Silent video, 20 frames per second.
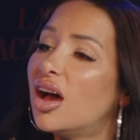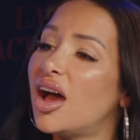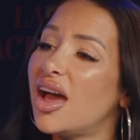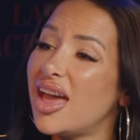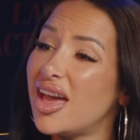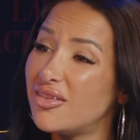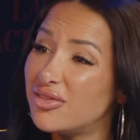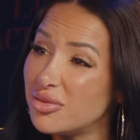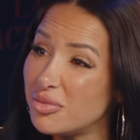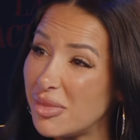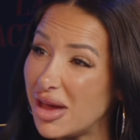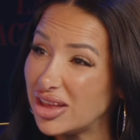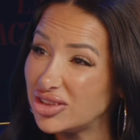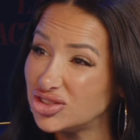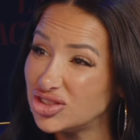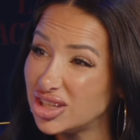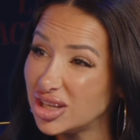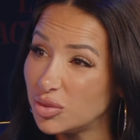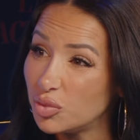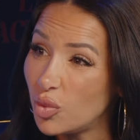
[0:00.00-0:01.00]
I have a
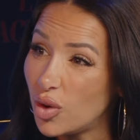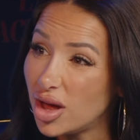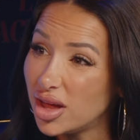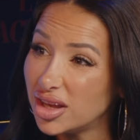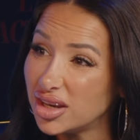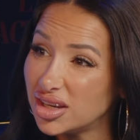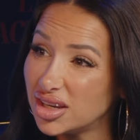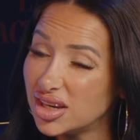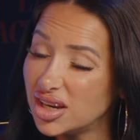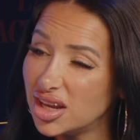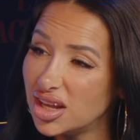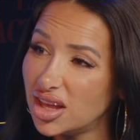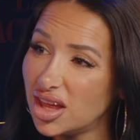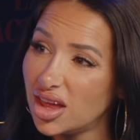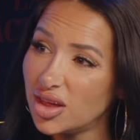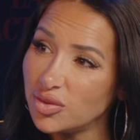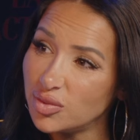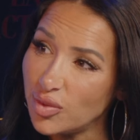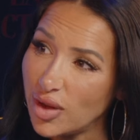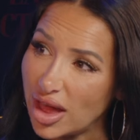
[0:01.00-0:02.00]
matching one.
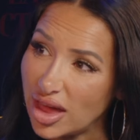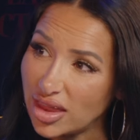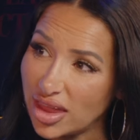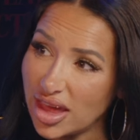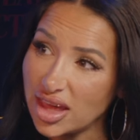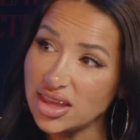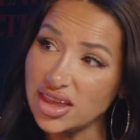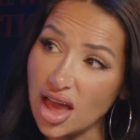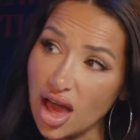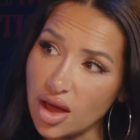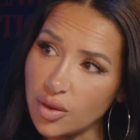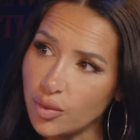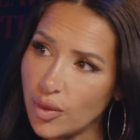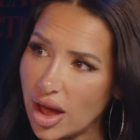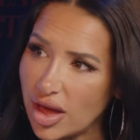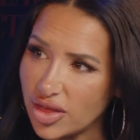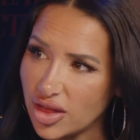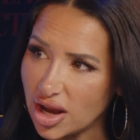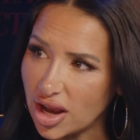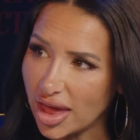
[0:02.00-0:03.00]
Oh yeah. I wear like yeah, I
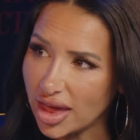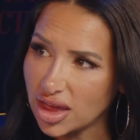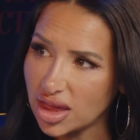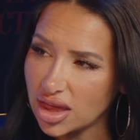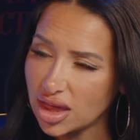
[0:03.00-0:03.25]
wear the you like the